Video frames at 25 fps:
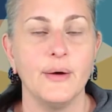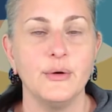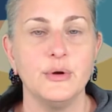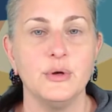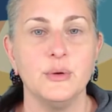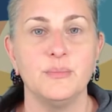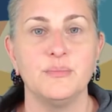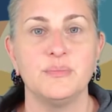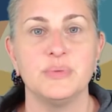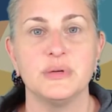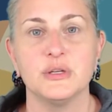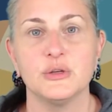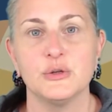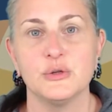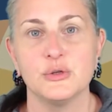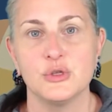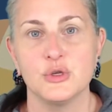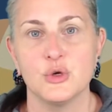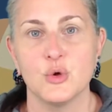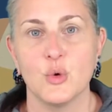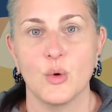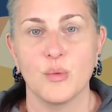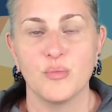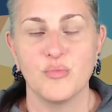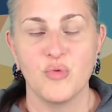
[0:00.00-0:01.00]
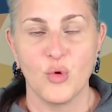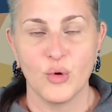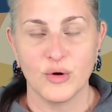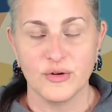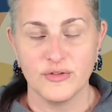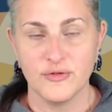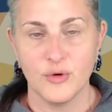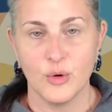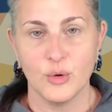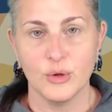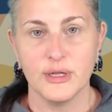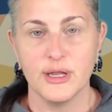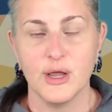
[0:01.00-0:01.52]
to build your
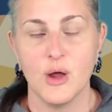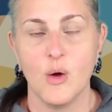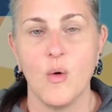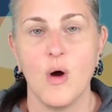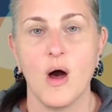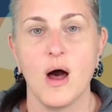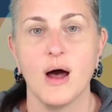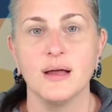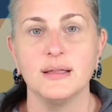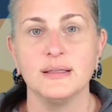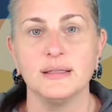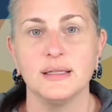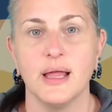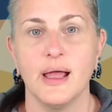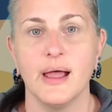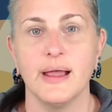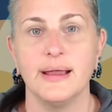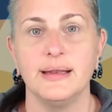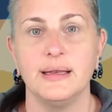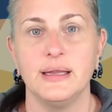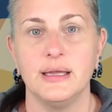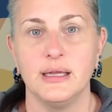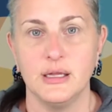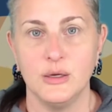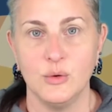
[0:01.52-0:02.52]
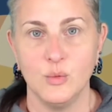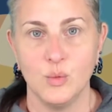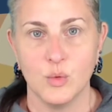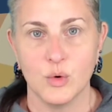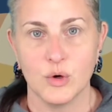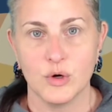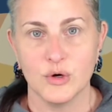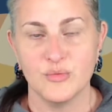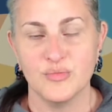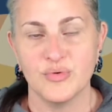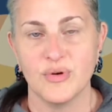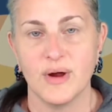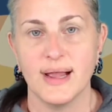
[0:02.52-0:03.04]
portfolio online in
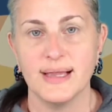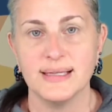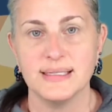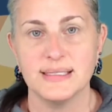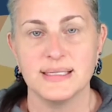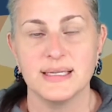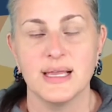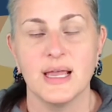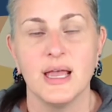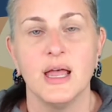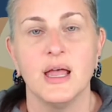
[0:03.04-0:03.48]
WordPress